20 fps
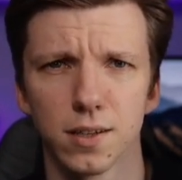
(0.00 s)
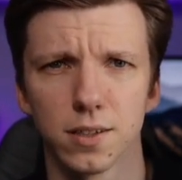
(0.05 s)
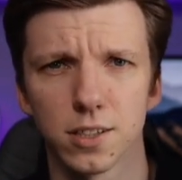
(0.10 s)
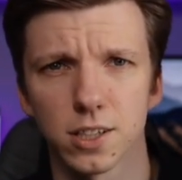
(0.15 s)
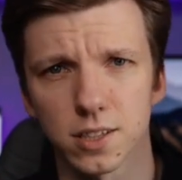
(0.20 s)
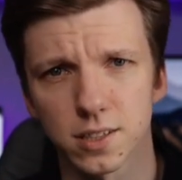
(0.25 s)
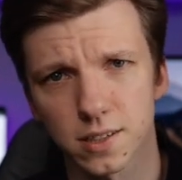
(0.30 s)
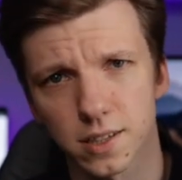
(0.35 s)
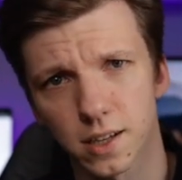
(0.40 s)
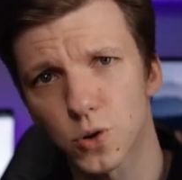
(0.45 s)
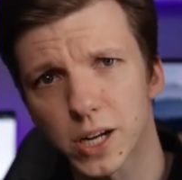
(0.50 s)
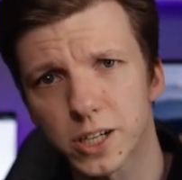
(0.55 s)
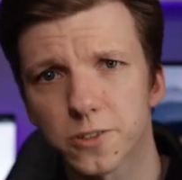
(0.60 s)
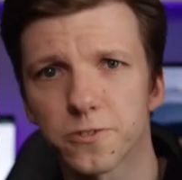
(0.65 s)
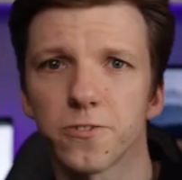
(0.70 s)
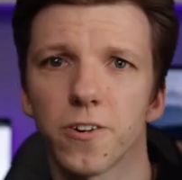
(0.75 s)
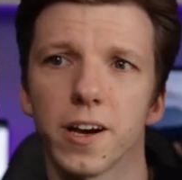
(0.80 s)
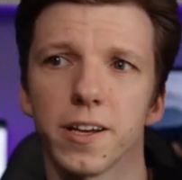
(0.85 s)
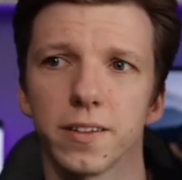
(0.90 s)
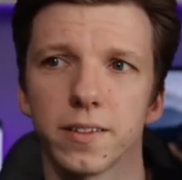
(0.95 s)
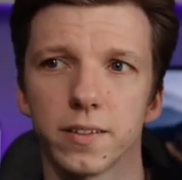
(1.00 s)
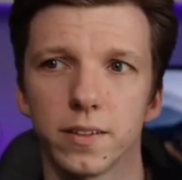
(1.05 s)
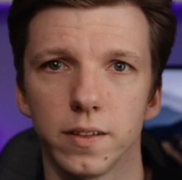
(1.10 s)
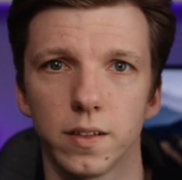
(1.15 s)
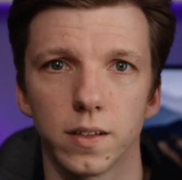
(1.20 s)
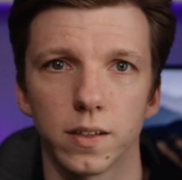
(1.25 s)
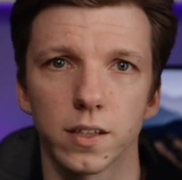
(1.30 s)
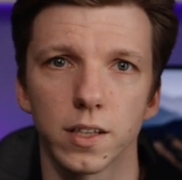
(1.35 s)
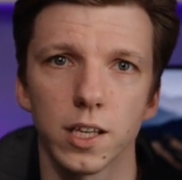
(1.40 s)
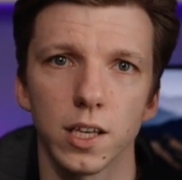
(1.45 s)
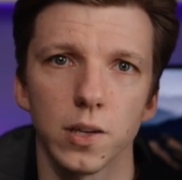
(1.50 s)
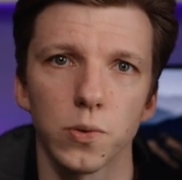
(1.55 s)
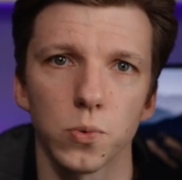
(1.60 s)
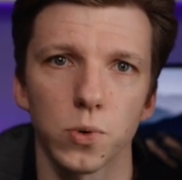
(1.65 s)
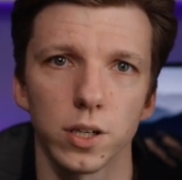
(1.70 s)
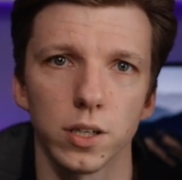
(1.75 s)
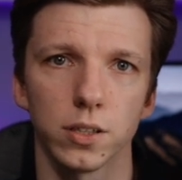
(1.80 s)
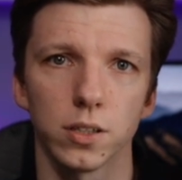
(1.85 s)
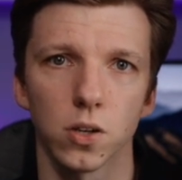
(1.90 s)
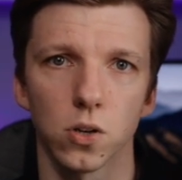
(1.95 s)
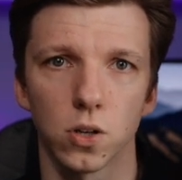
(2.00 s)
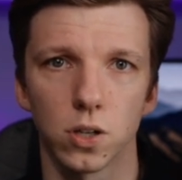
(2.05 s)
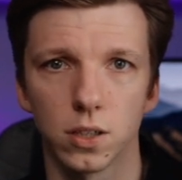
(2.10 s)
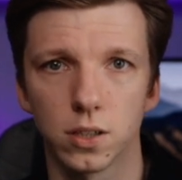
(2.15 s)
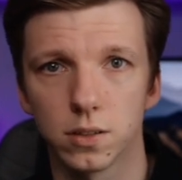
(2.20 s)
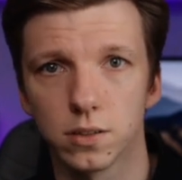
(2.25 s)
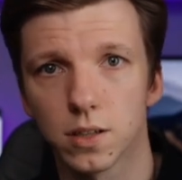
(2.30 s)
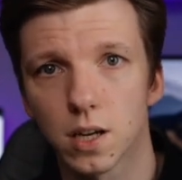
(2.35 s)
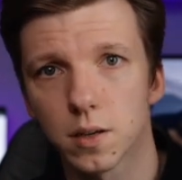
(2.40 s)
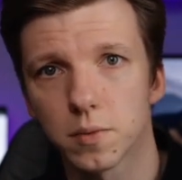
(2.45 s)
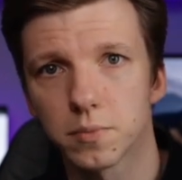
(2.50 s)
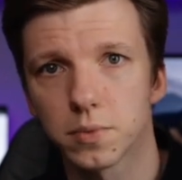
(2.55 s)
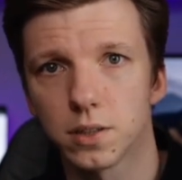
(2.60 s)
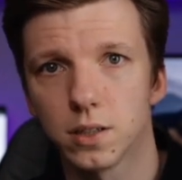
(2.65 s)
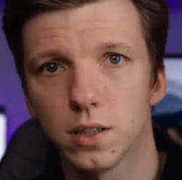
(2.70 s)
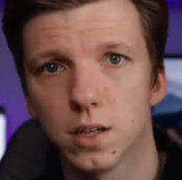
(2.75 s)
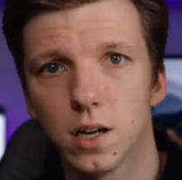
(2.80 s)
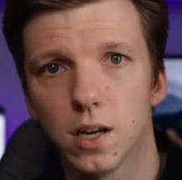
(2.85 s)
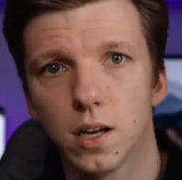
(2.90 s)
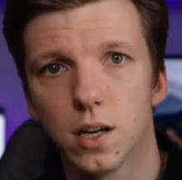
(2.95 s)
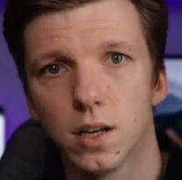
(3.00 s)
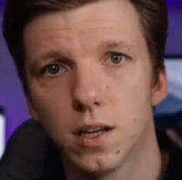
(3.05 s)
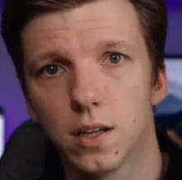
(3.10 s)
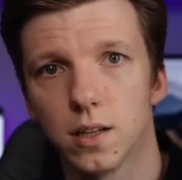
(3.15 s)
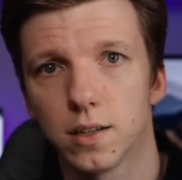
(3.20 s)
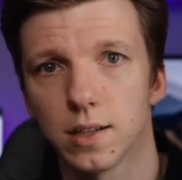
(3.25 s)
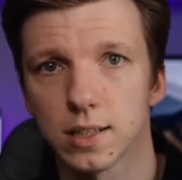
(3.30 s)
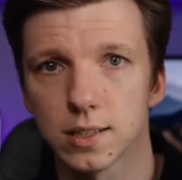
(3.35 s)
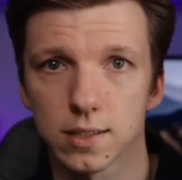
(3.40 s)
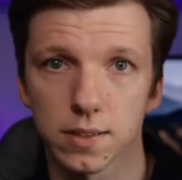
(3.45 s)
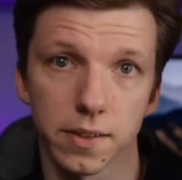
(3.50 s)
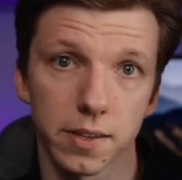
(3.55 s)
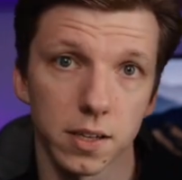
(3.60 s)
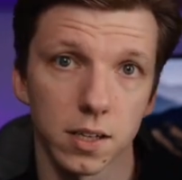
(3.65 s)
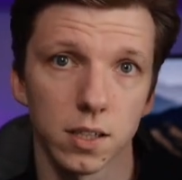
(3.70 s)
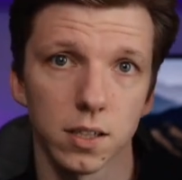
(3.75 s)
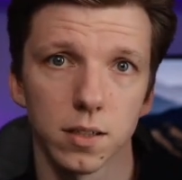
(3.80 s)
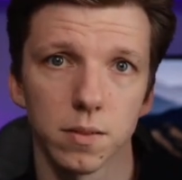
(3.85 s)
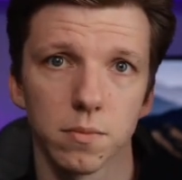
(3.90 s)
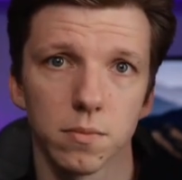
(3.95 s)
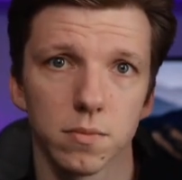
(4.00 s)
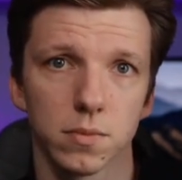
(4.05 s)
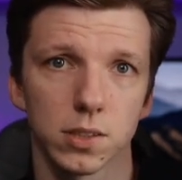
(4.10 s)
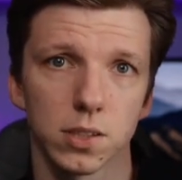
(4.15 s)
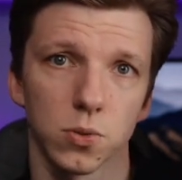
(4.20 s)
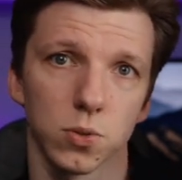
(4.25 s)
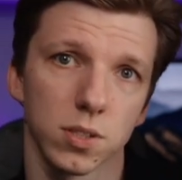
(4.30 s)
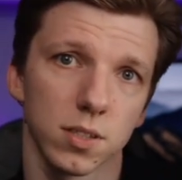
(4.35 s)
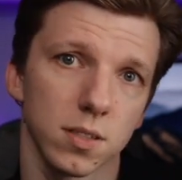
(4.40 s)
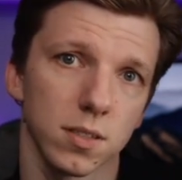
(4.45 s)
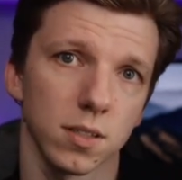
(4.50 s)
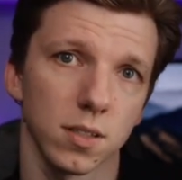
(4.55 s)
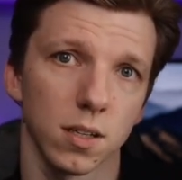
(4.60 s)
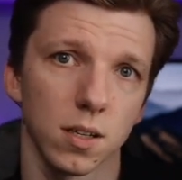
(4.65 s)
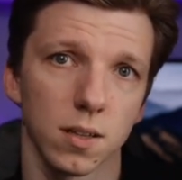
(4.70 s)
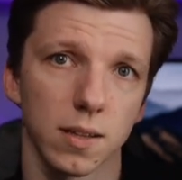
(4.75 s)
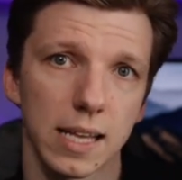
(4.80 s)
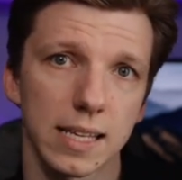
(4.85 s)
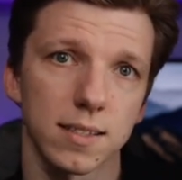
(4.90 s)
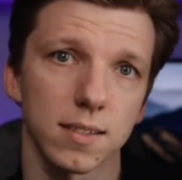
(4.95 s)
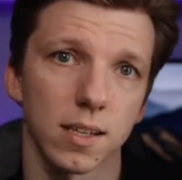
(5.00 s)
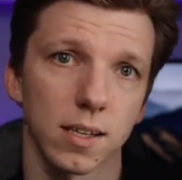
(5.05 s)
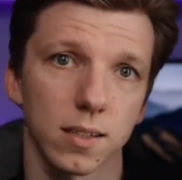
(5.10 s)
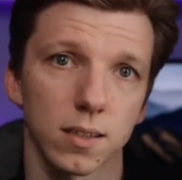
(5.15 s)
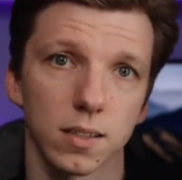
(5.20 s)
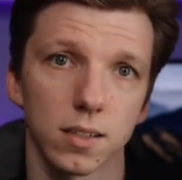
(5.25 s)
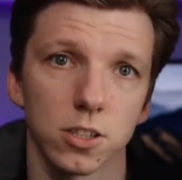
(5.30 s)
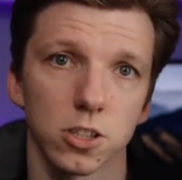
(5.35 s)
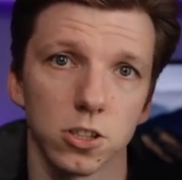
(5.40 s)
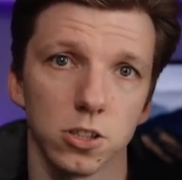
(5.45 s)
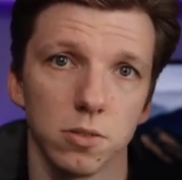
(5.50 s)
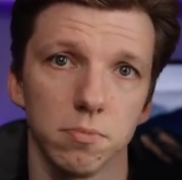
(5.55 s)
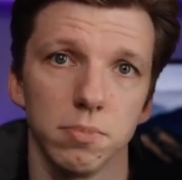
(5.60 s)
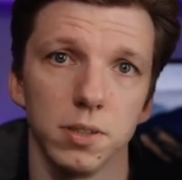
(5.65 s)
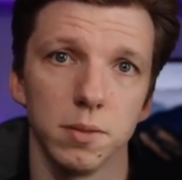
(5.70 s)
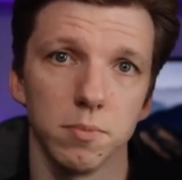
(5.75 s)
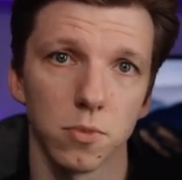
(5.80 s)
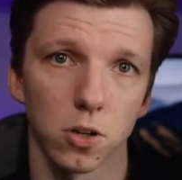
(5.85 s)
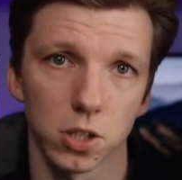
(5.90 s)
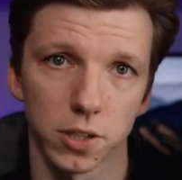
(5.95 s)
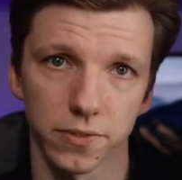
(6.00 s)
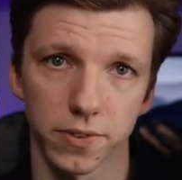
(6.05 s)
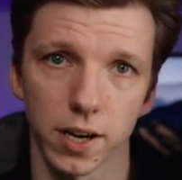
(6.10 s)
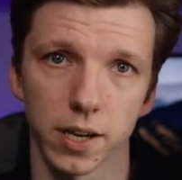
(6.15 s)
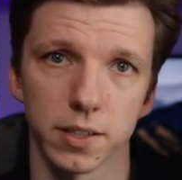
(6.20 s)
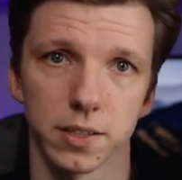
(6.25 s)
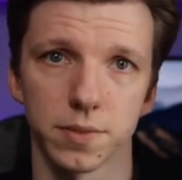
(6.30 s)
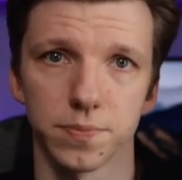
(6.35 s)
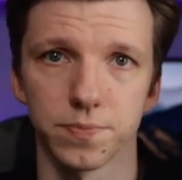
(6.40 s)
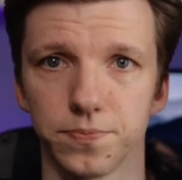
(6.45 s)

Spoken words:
Just try to find the keyword or number that's there so it's less likely to be modified.